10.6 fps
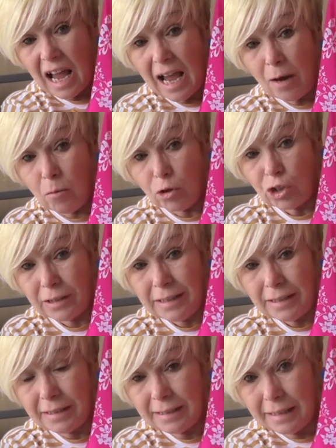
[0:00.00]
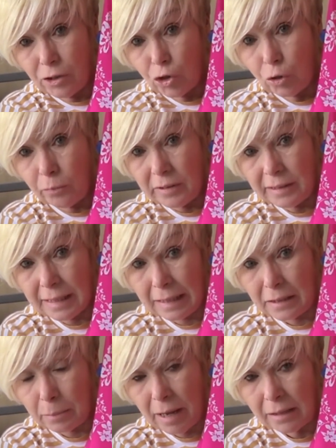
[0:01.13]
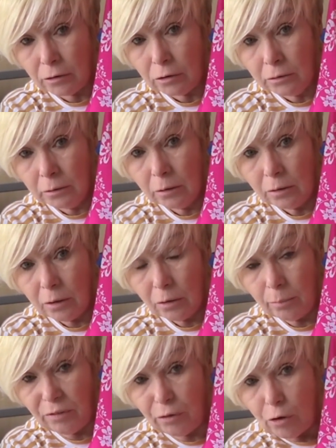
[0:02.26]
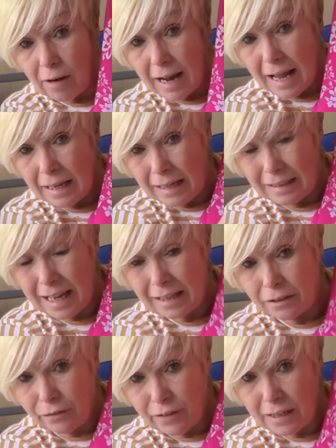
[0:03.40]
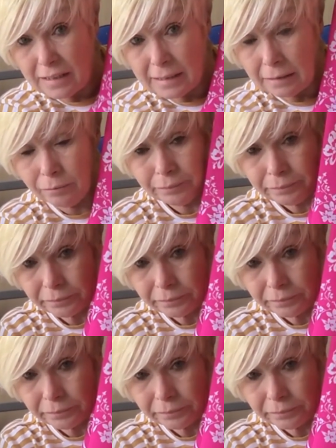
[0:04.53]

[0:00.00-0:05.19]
how much I need to stitch up this centre panel before I add the facing.